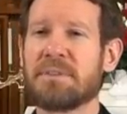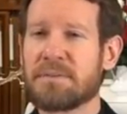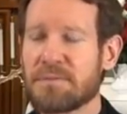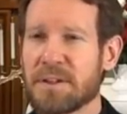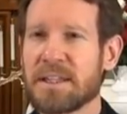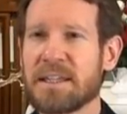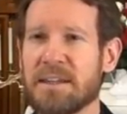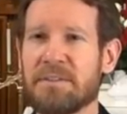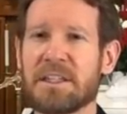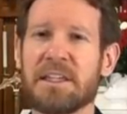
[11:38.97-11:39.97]
the freely
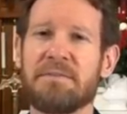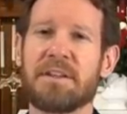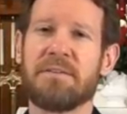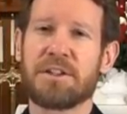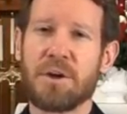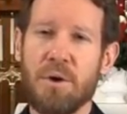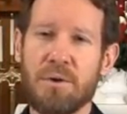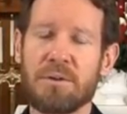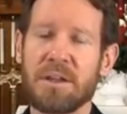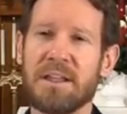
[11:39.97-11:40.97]
given gift of a
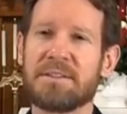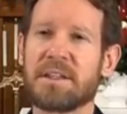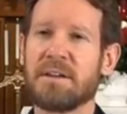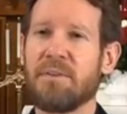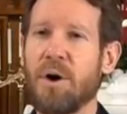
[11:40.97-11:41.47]
total cleansing of